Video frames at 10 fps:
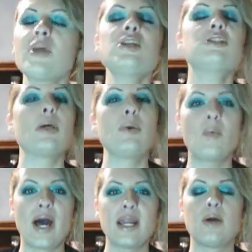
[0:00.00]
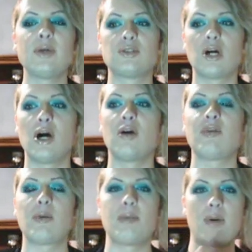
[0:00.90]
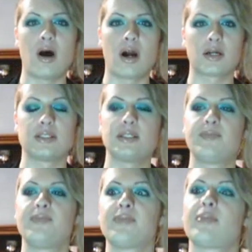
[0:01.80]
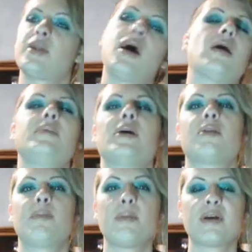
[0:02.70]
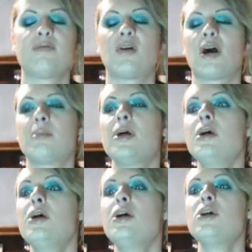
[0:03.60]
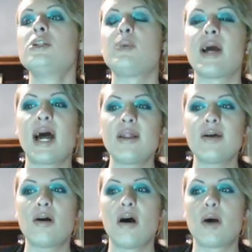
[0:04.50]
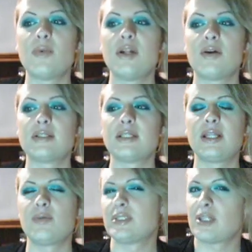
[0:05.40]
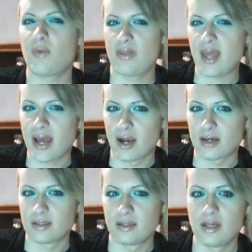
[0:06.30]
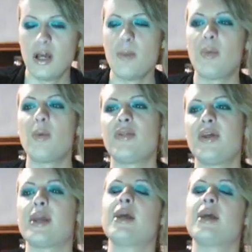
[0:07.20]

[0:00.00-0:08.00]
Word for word: So we went and we drove and we parked um, near the pumpkin farm. So we got out of the car and we noticed that there was no one there. We were thinking